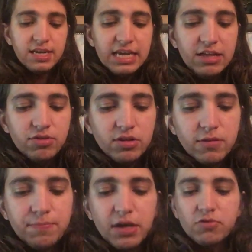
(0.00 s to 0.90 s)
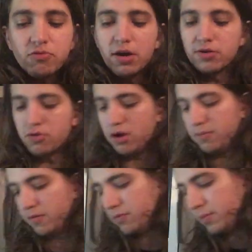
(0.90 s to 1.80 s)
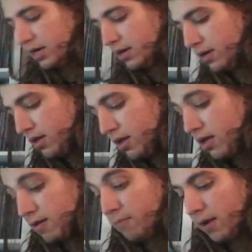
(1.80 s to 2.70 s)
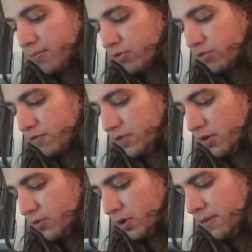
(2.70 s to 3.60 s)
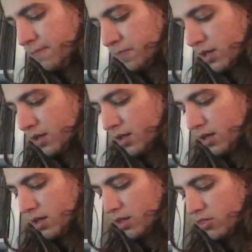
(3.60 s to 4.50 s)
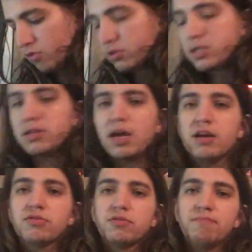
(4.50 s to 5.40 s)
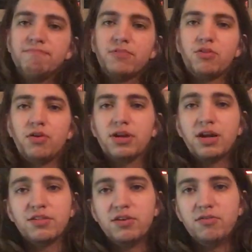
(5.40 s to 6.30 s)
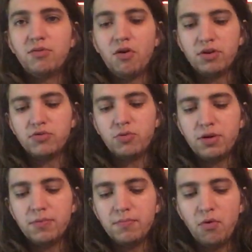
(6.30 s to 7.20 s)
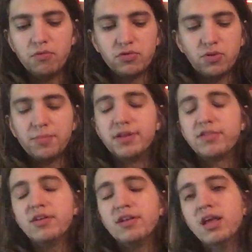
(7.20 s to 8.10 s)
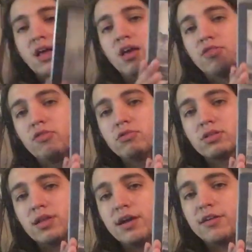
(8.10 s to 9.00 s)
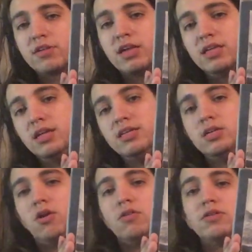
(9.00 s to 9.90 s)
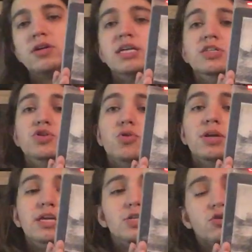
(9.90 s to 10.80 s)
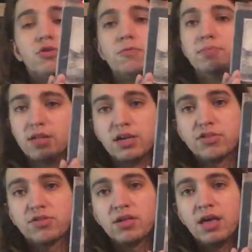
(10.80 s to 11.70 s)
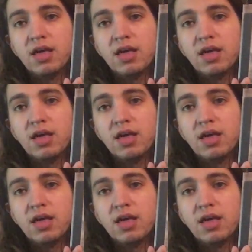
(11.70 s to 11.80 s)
and easily the best grindcore i I've ever made, in my personal view anyway. Third to last, sorry guys, I know we're already 20, over 20 minutes in. Third to last, Yndi Halda Enjoy Eternal Bliss.